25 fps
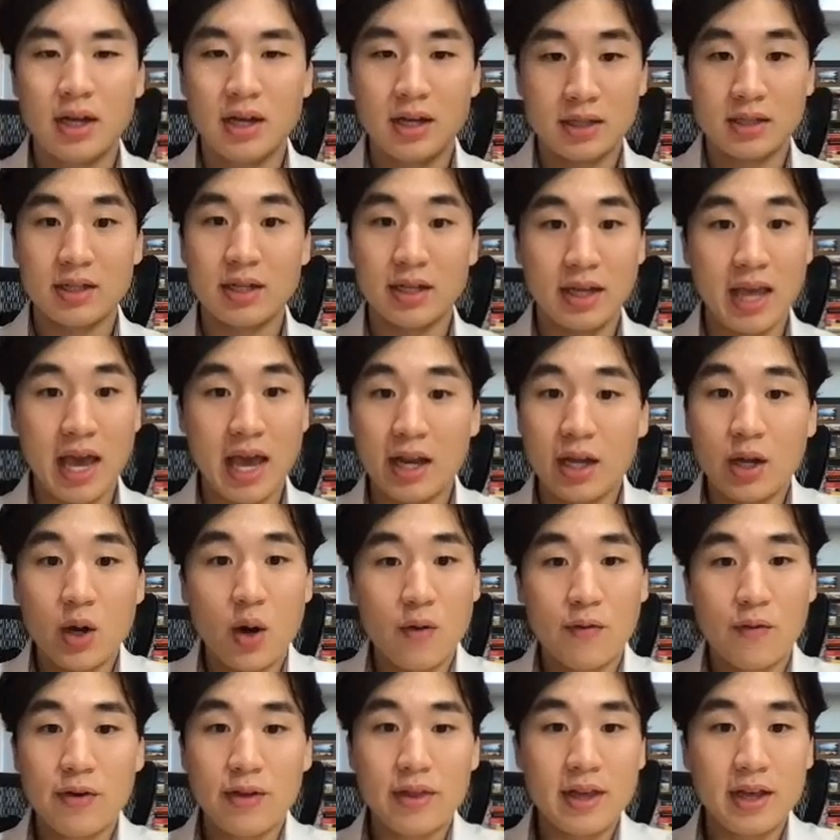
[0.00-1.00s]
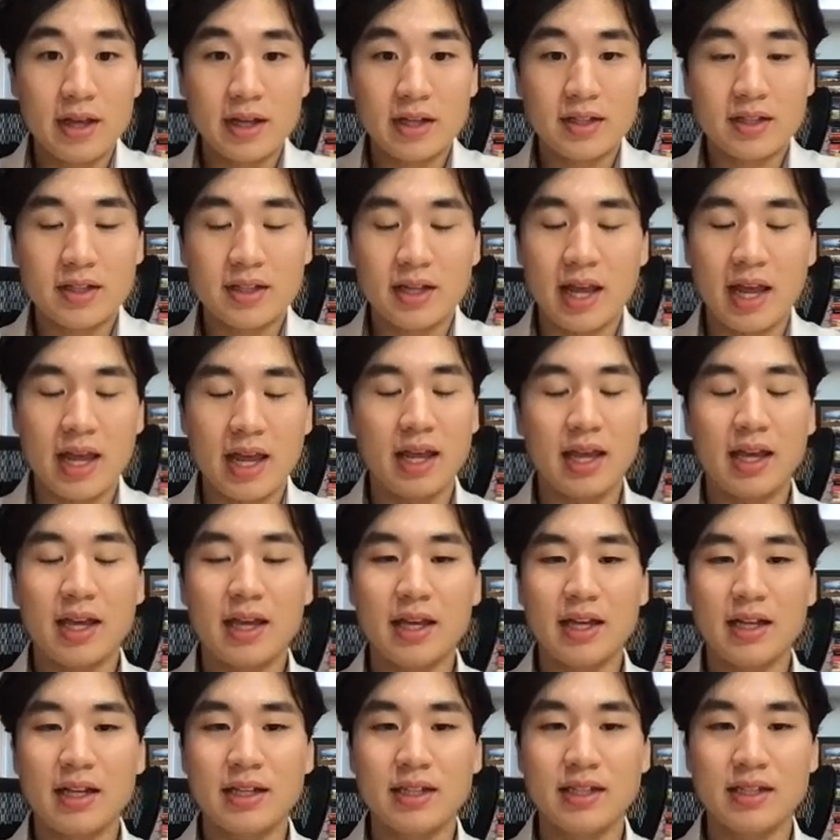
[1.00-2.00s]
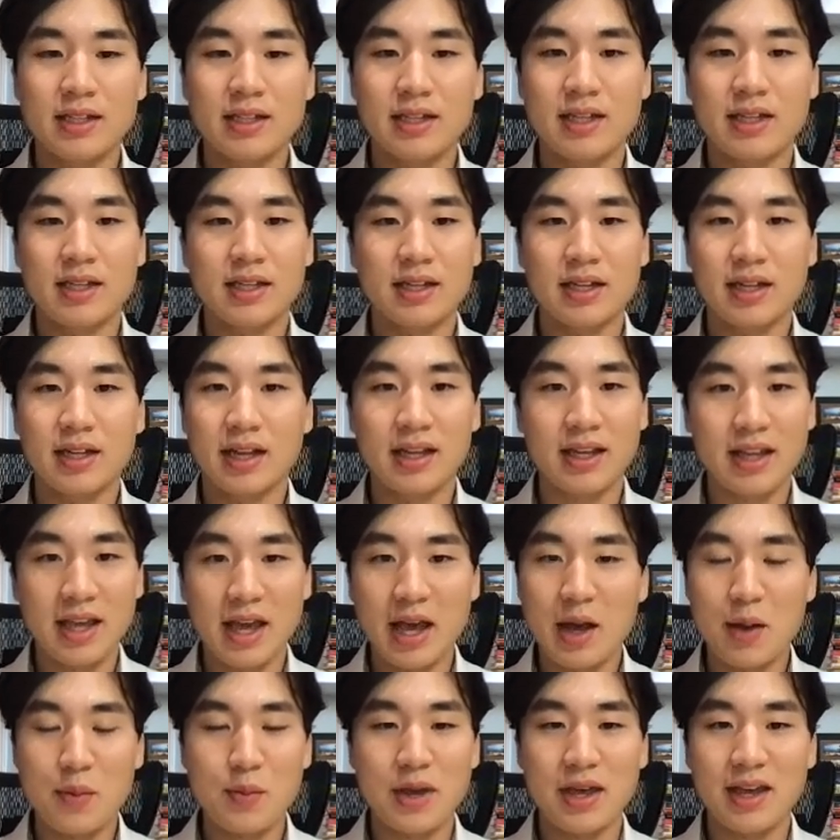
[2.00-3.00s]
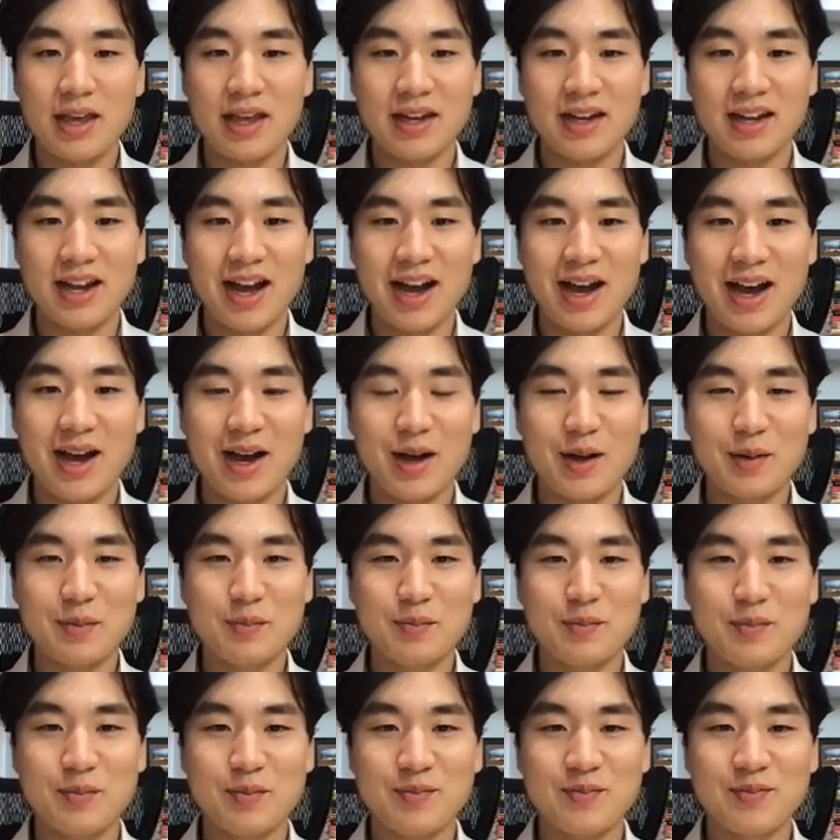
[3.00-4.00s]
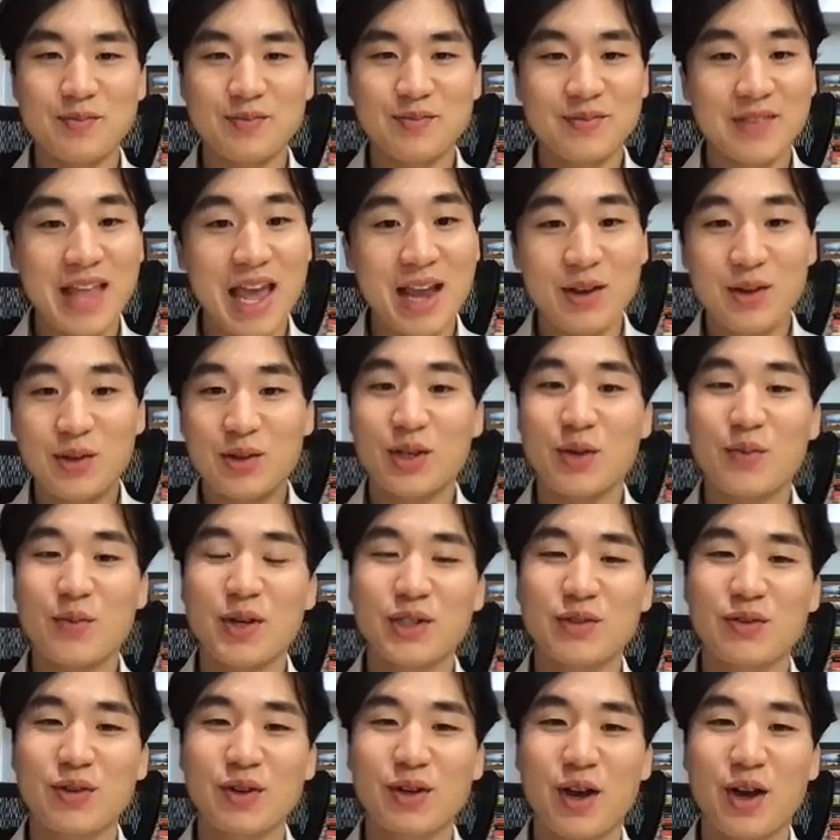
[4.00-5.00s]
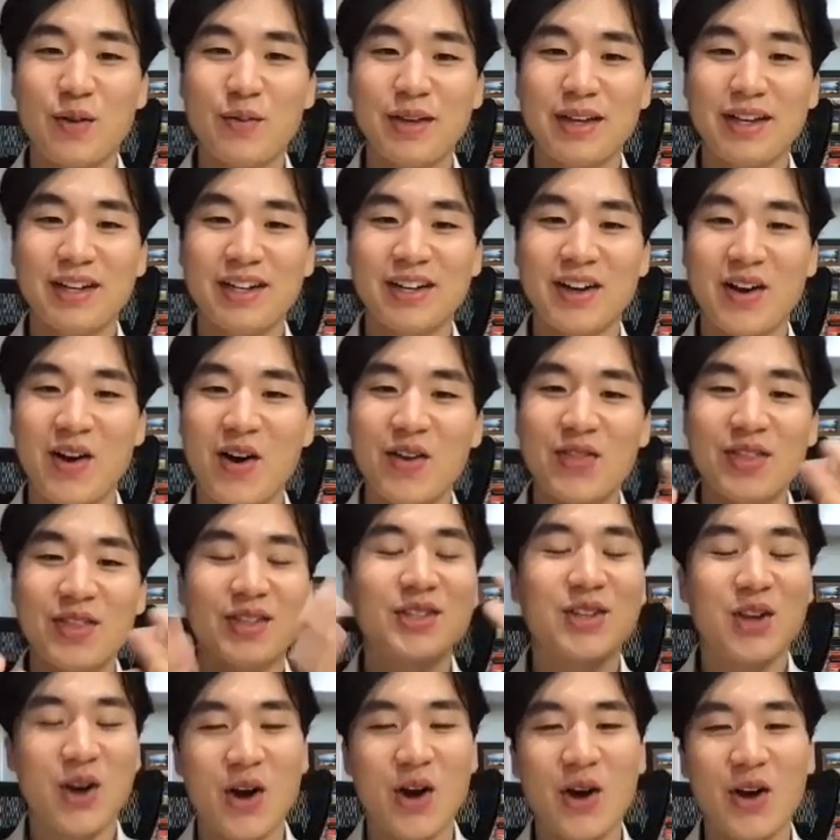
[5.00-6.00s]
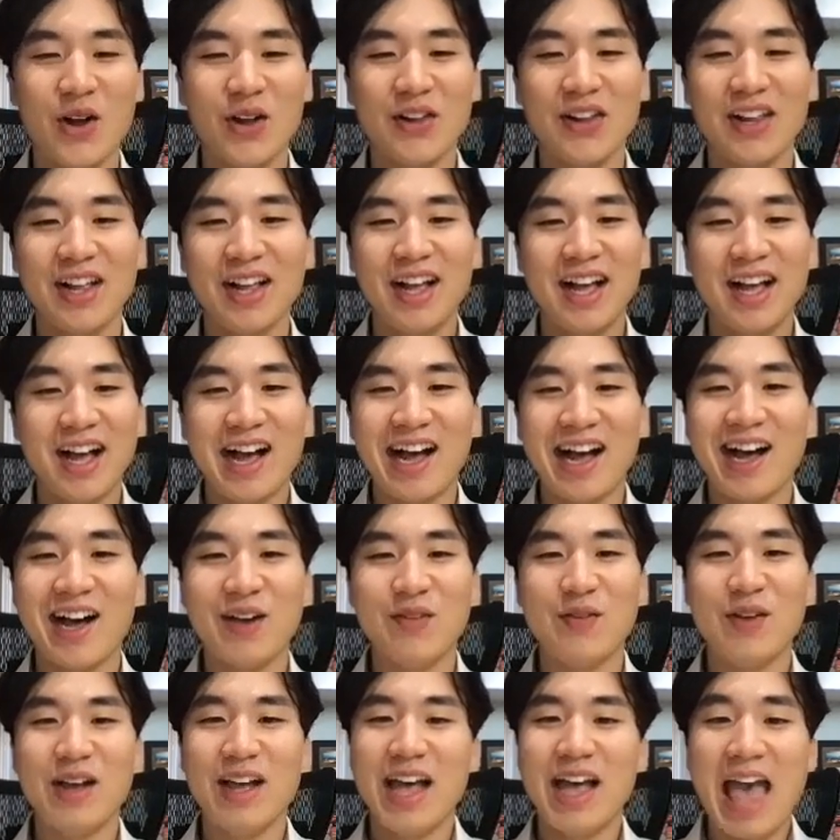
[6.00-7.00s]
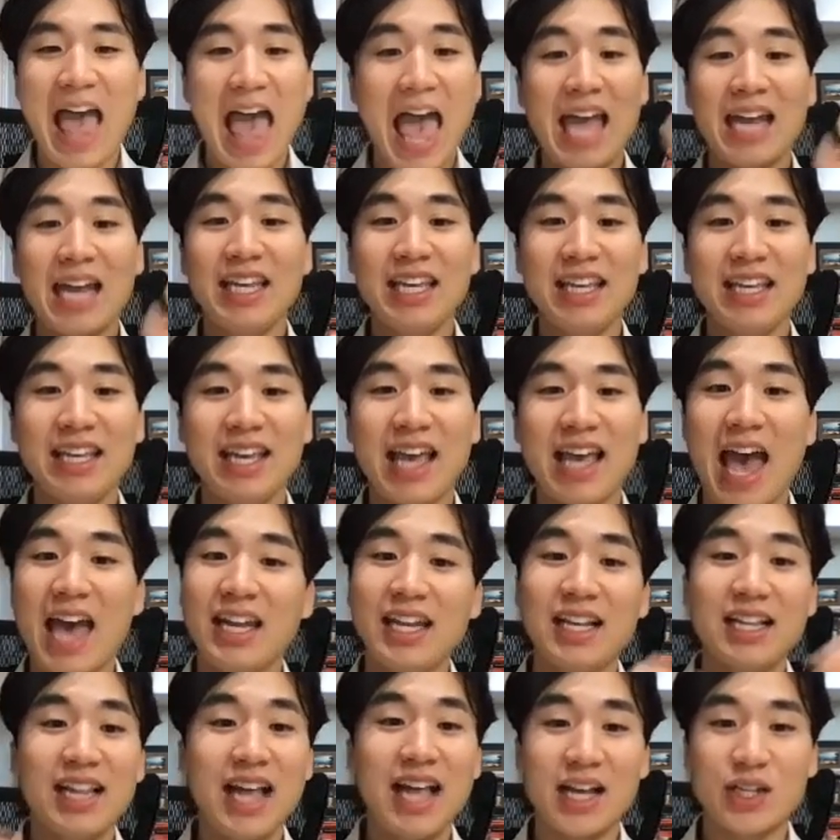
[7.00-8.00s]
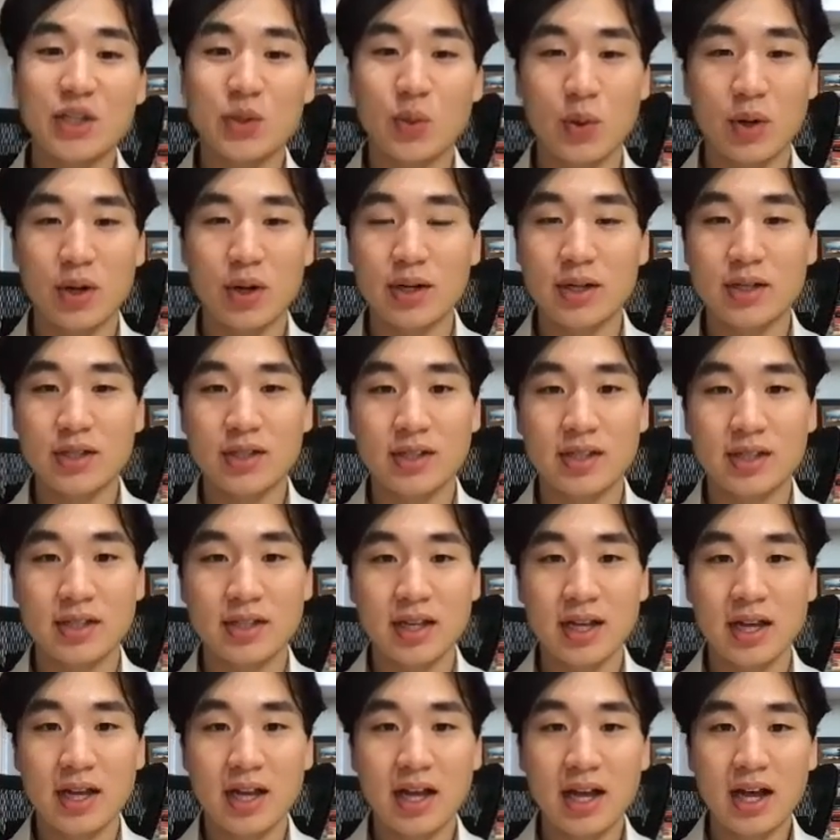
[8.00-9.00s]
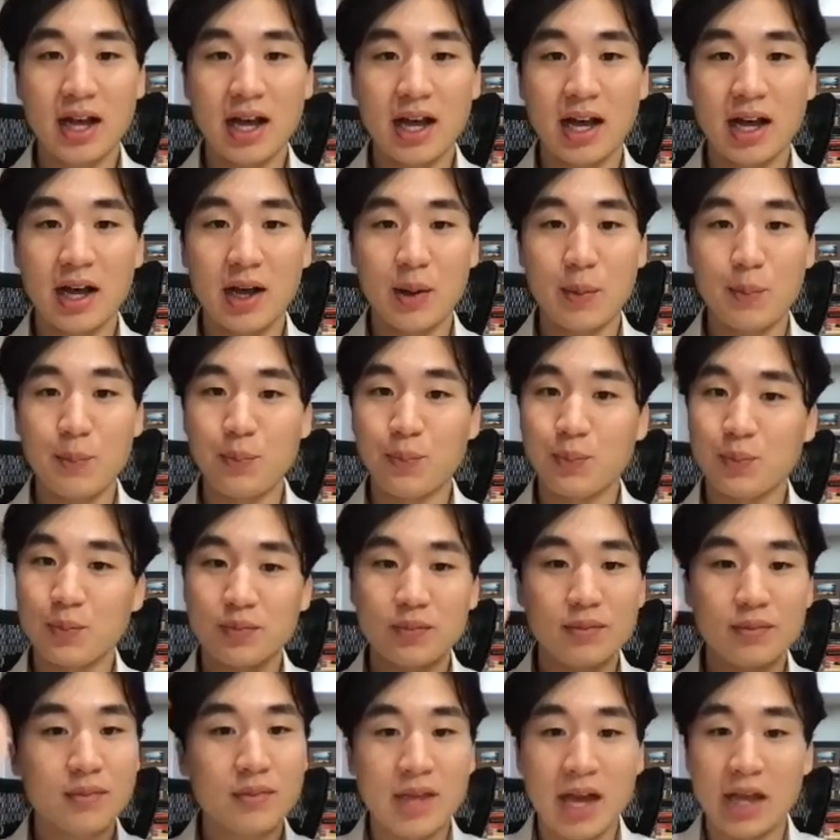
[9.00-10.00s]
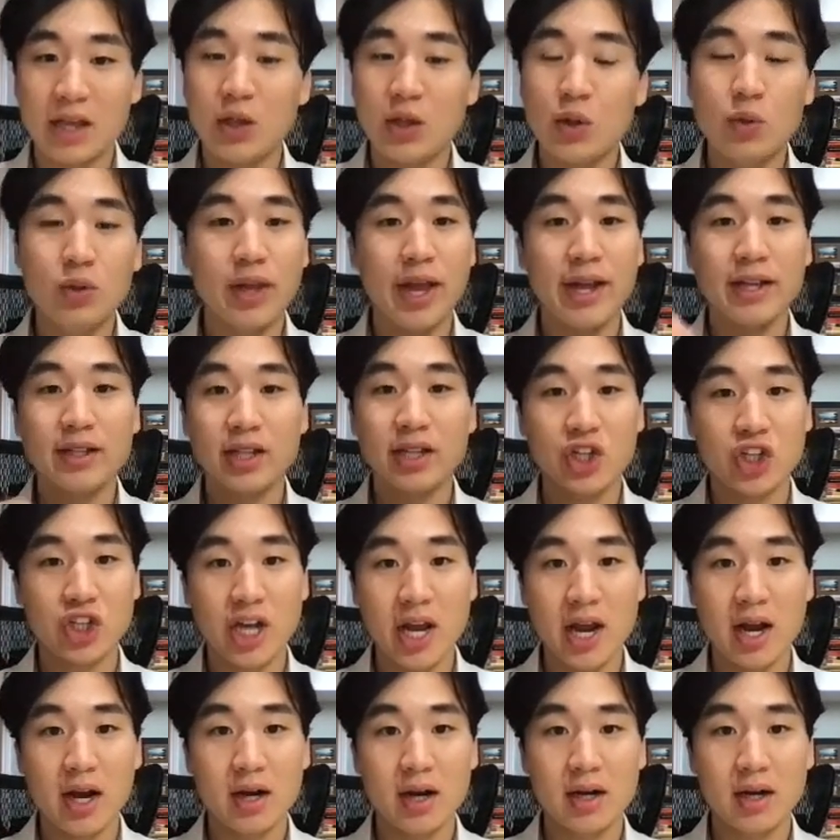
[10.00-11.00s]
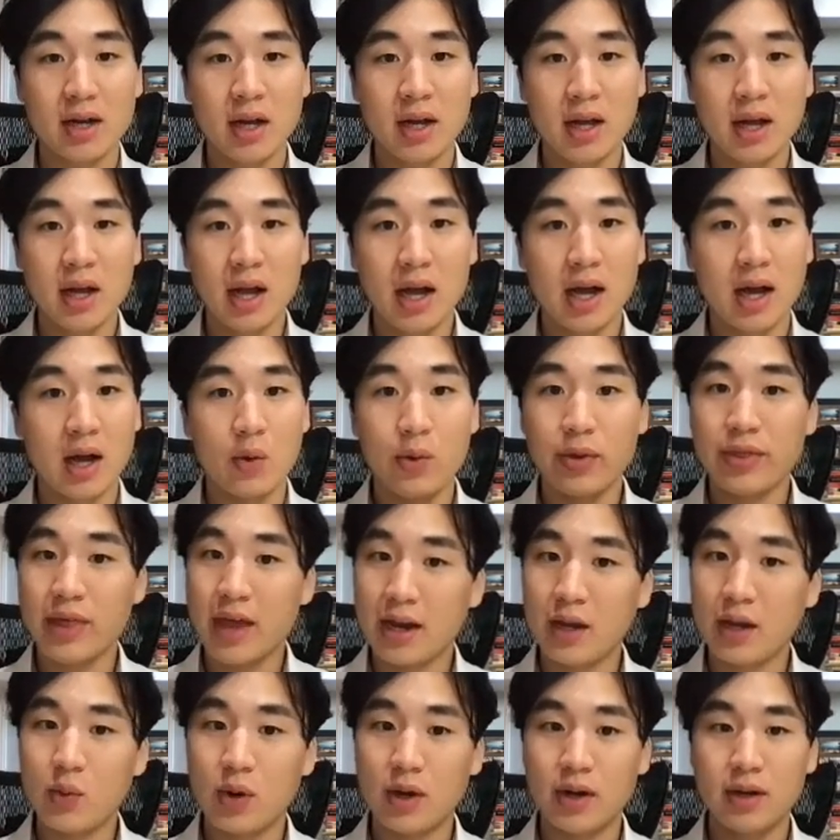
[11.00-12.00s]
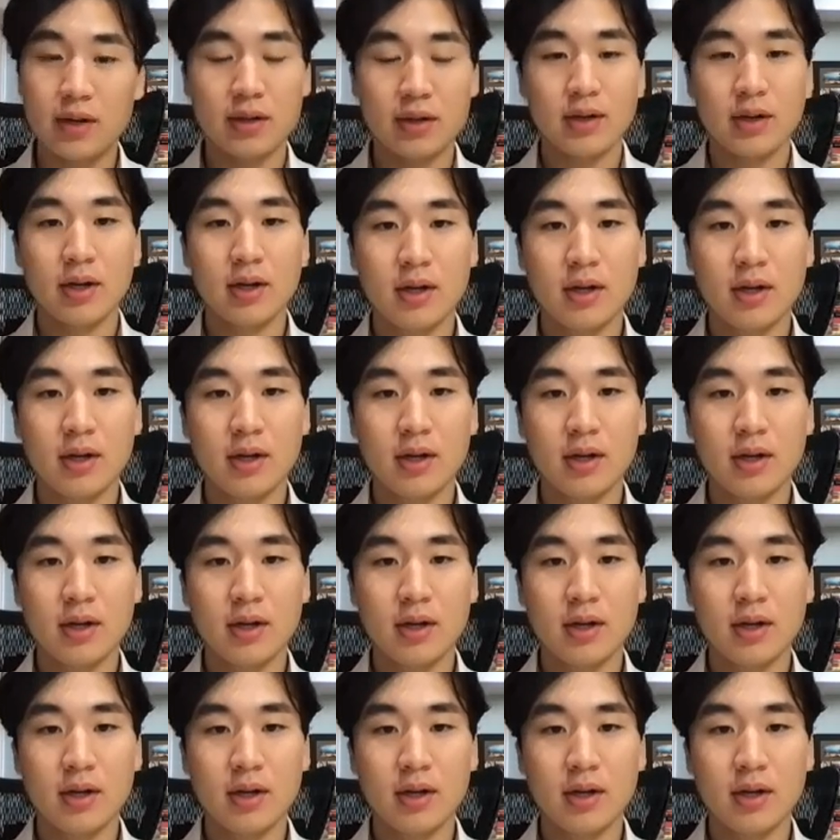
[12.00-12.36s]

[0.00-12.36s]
to getting over this. And and yeah, man. Um, thank you so much for coming on this call. Uh, any any last words um, that you would like to share uh, with anyone?